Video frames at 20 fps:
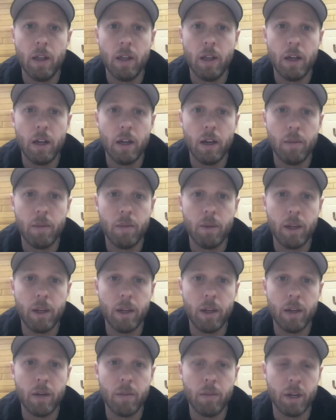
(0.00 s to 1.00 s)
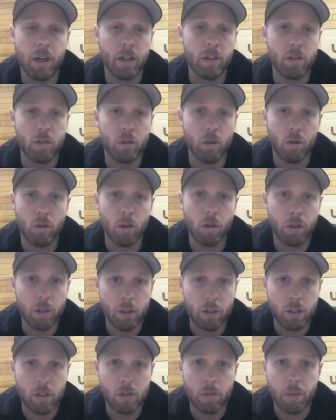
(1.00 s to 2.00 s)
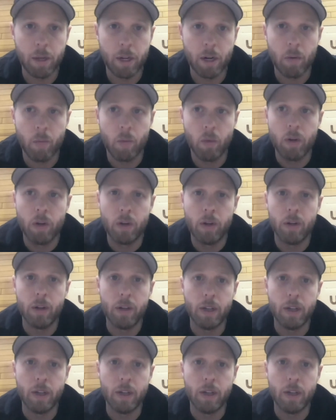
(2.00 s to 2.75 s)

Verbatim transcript: And because it's old growth, it's just a better wood.